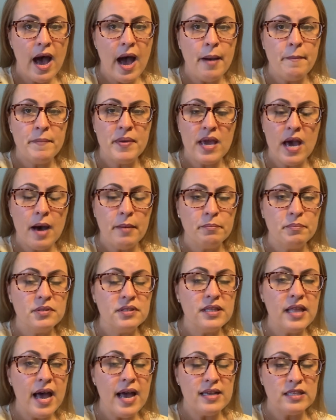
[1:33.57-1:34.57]
I'm beyond
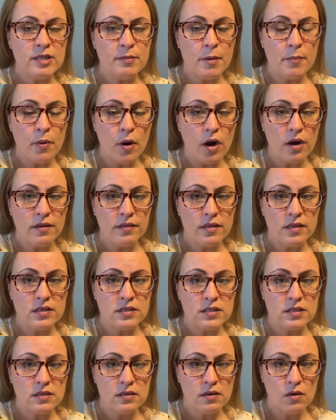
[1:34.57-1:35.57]
blessed to be part of
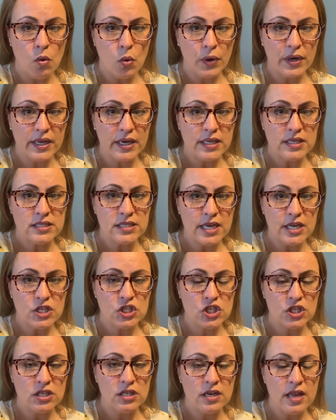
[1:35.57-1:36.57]
this
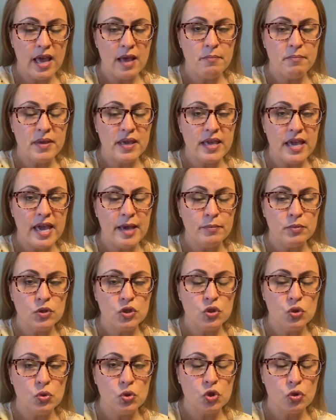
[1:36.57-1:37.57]
organization and being
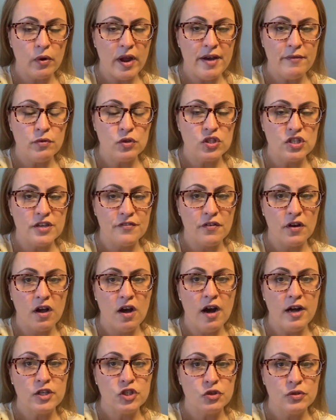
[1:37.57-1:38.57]
able to travel to
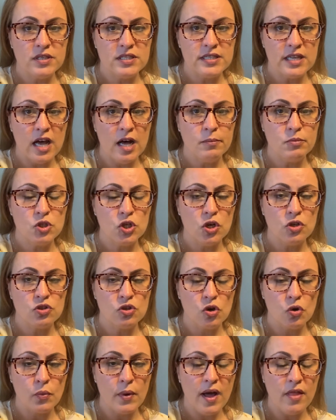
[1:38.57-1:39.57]
different countries to help
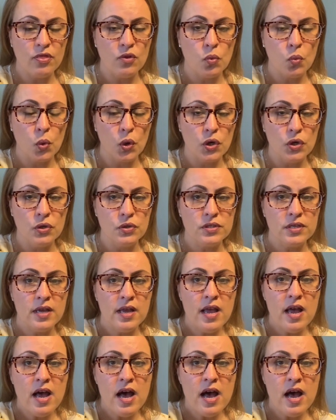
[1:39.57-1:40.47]
children around the world.